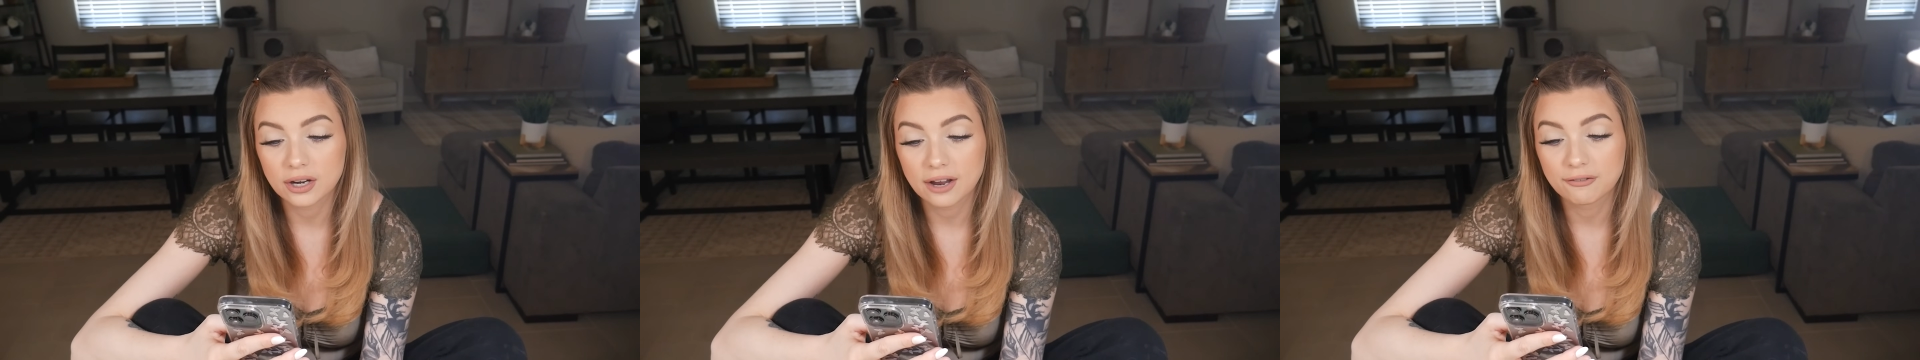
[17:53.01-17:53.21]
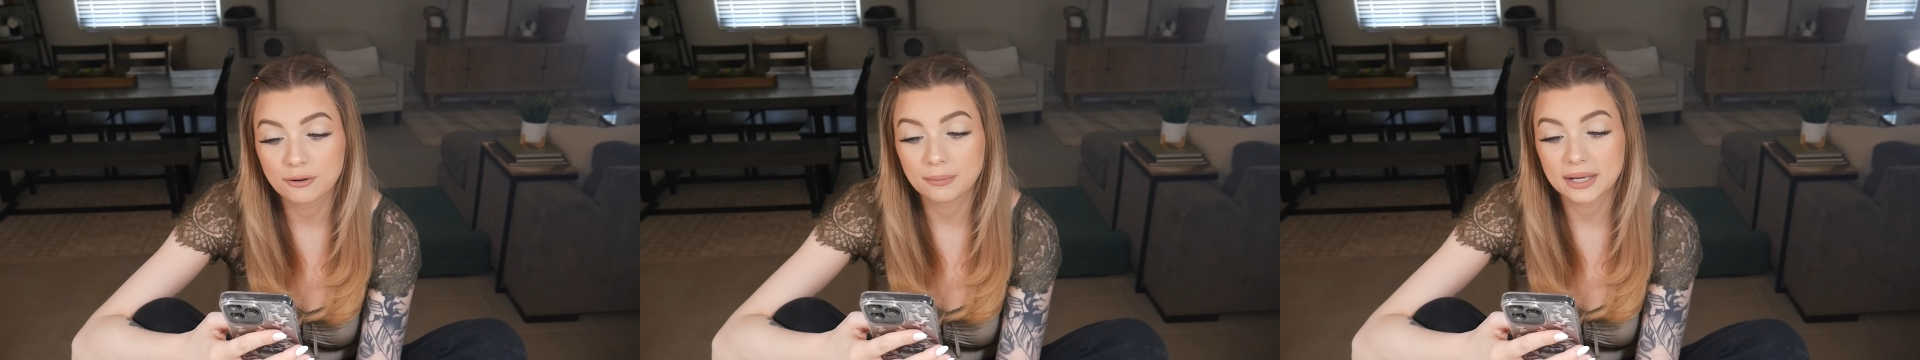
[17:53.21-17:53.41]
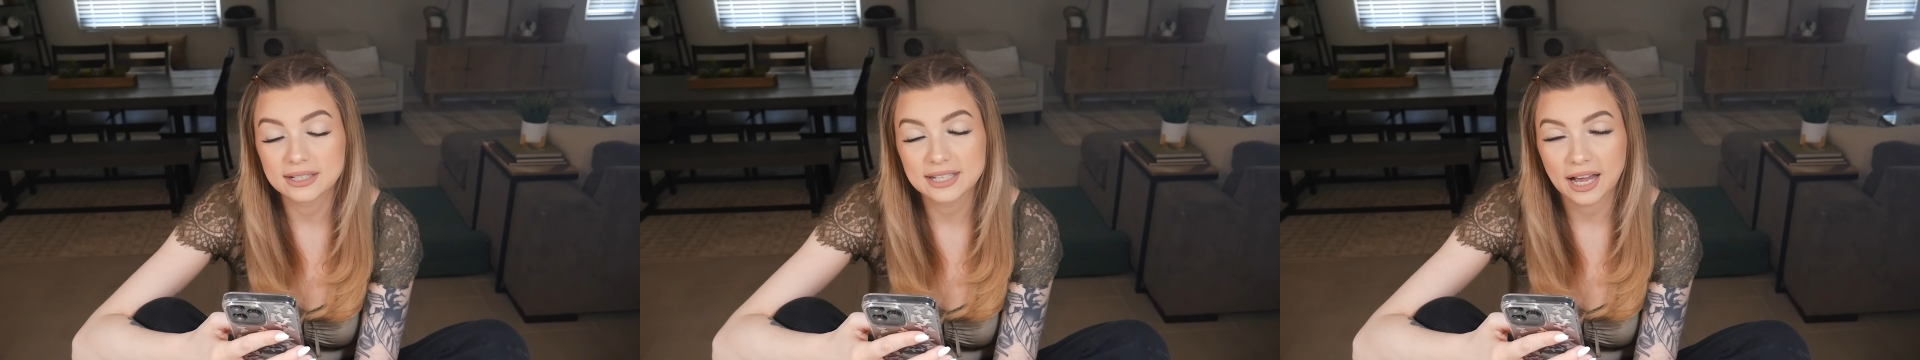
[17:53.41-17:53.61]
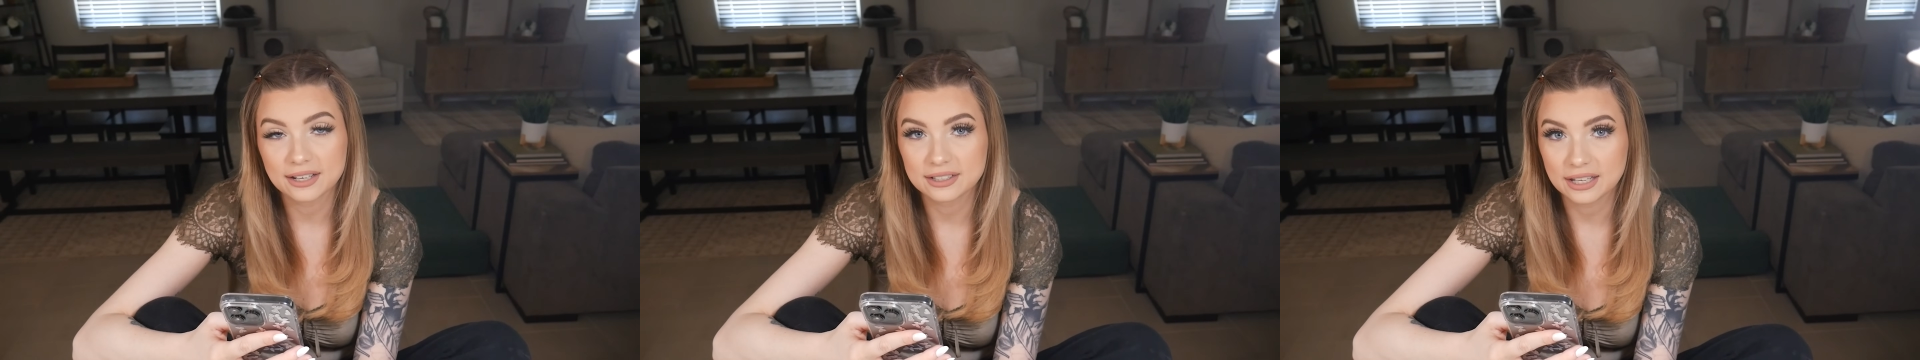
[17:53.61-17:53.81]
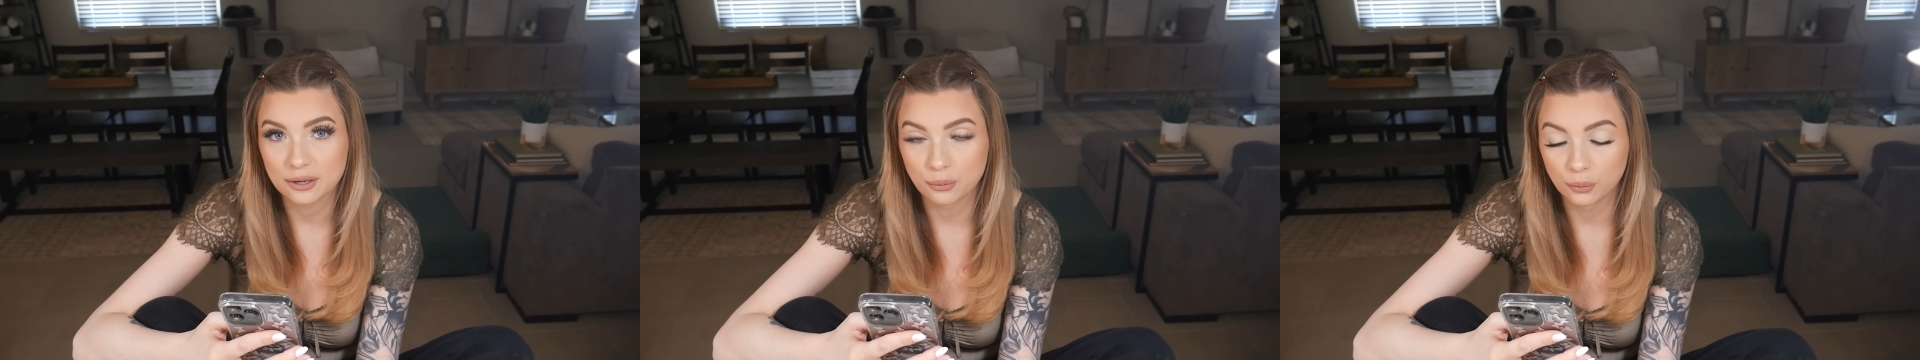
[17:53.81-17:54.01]
enough for my
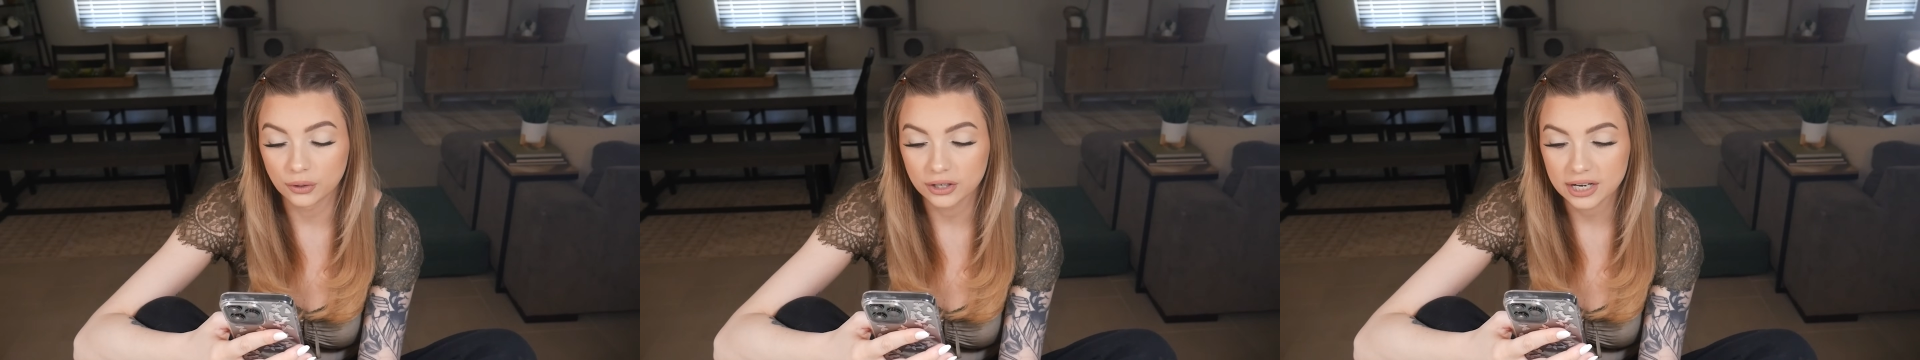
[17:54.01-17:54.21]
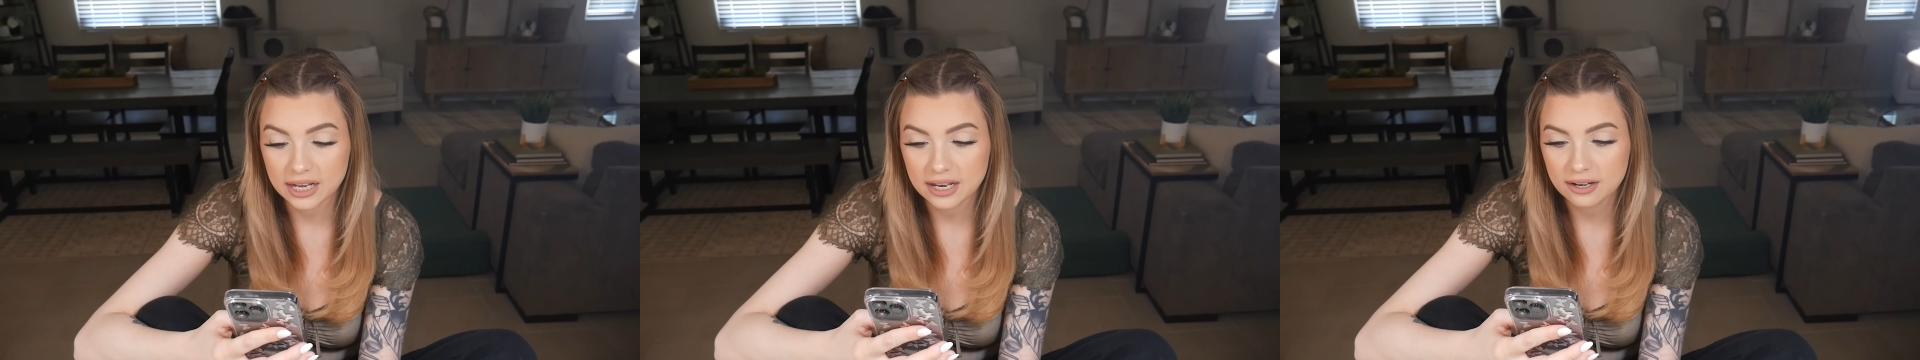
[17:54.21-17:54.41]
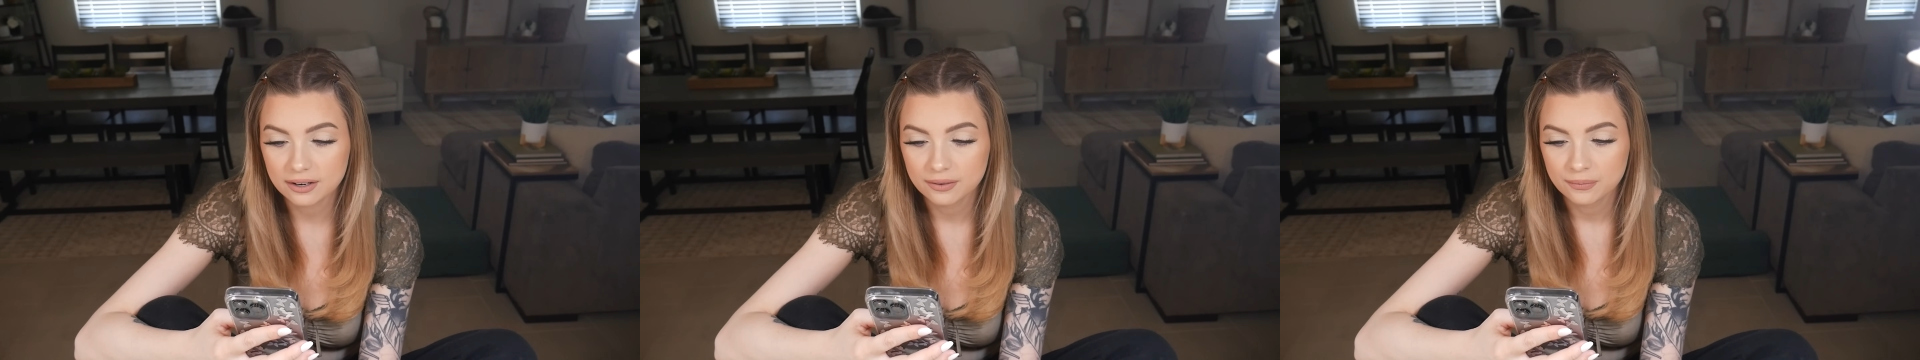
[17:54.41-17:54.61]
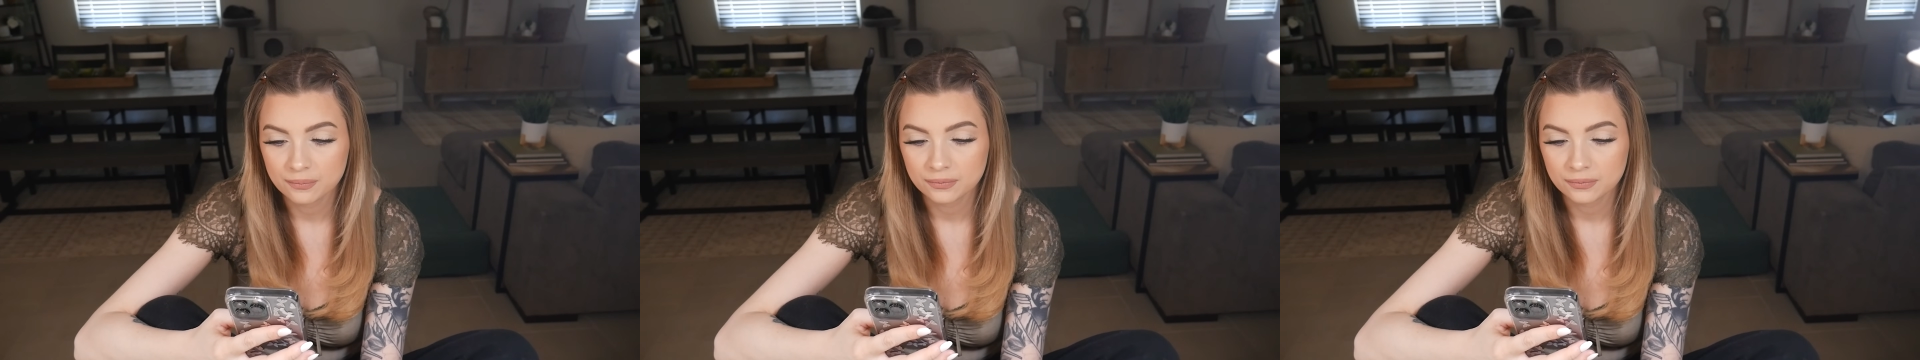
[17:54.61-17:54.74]
dad to get worried.